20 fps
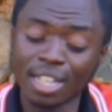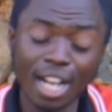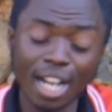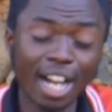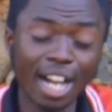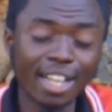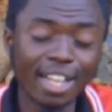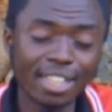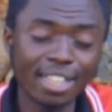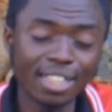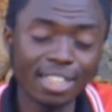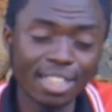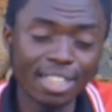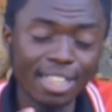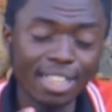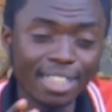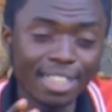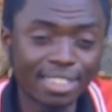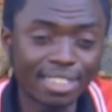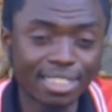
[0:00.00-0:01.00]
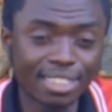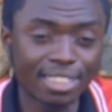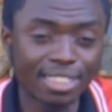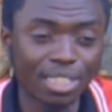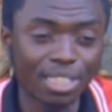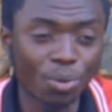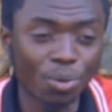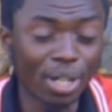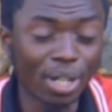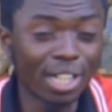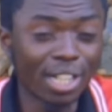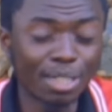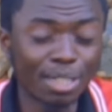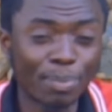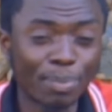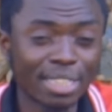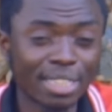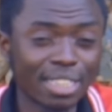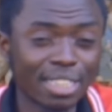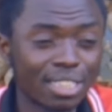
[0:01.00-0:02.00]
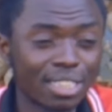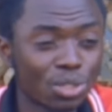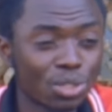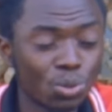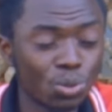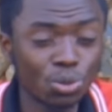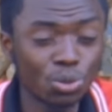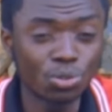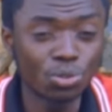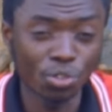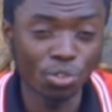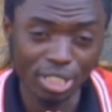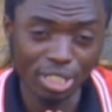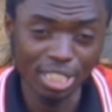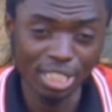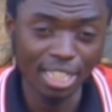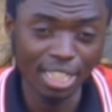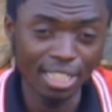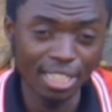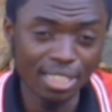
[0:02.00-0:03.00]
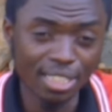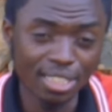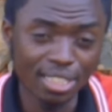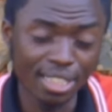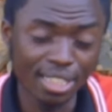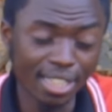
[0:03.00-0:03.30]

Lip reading: Uh, it's 100% good for chickens.